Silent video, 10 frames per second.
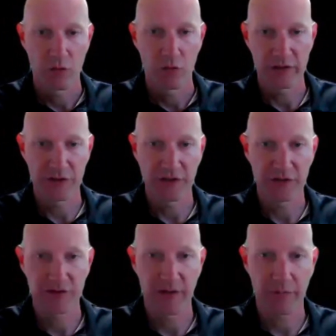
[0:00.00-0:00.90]
which
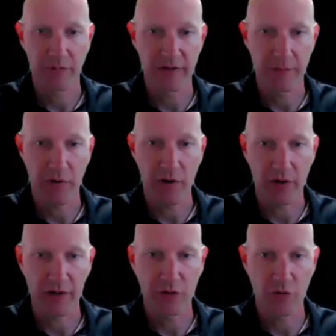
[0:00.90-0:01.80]
is typically the
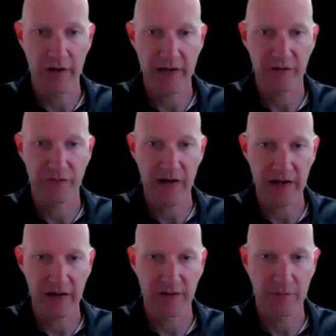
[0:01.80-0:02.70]
party who has
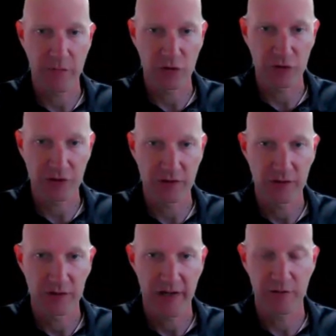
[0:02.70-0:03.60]
filed the motion,
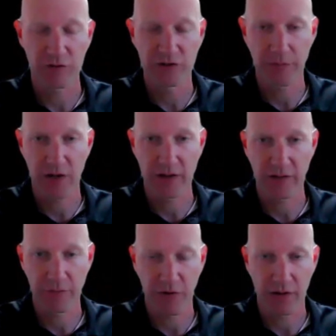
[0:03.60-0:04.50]
and the
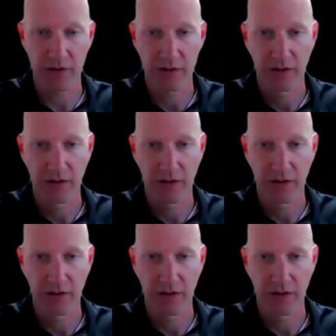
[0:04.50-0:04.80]
responding party.